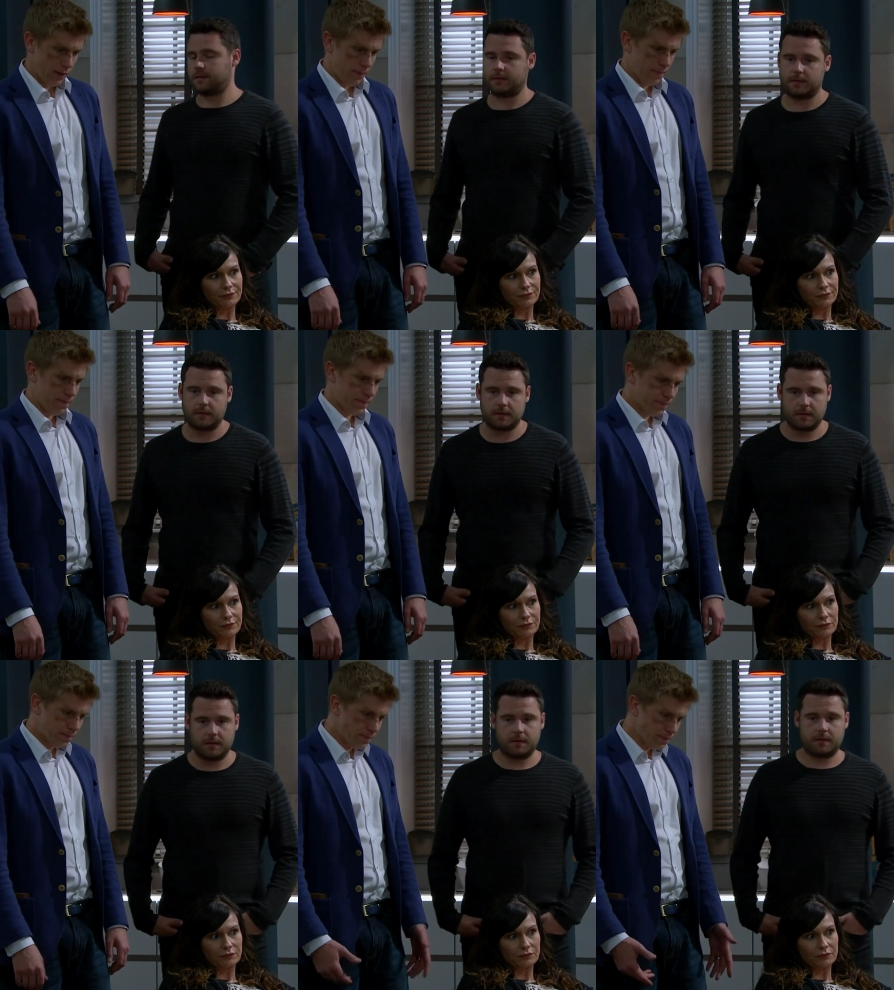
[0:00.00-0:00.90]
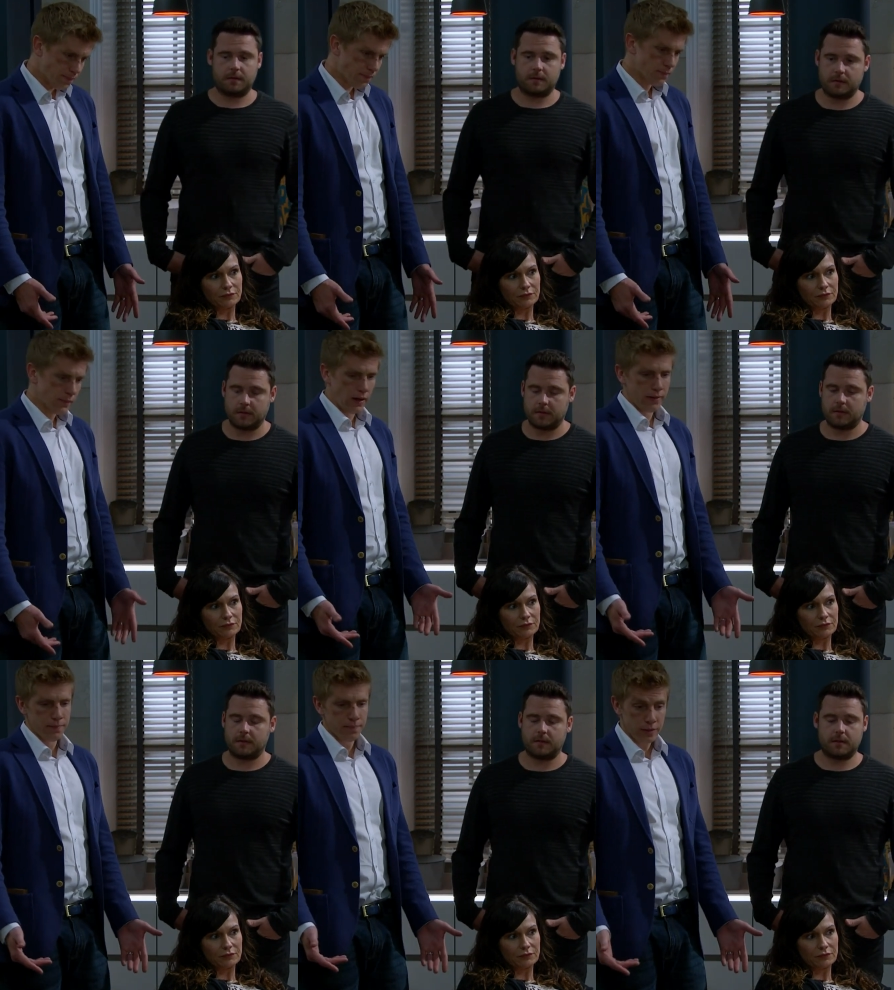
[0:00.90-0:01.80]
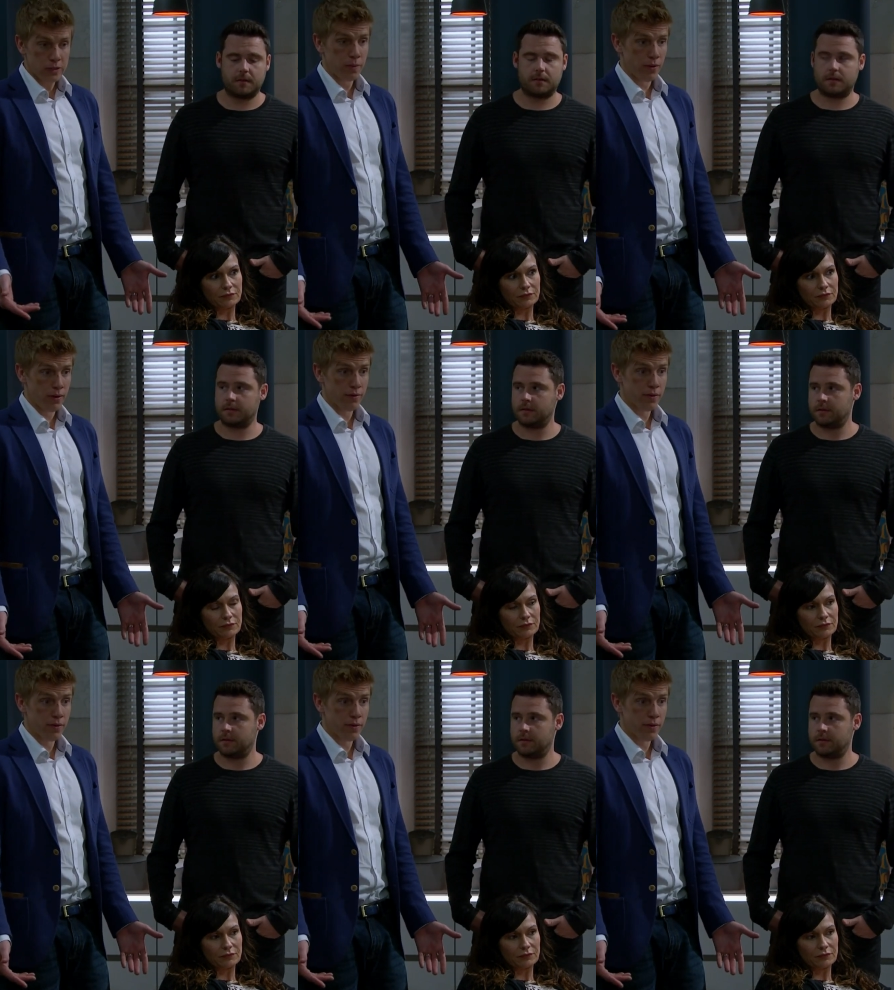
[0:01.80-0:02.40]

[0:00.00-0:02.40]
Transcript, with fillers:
Speaker 1: um, and in the spirit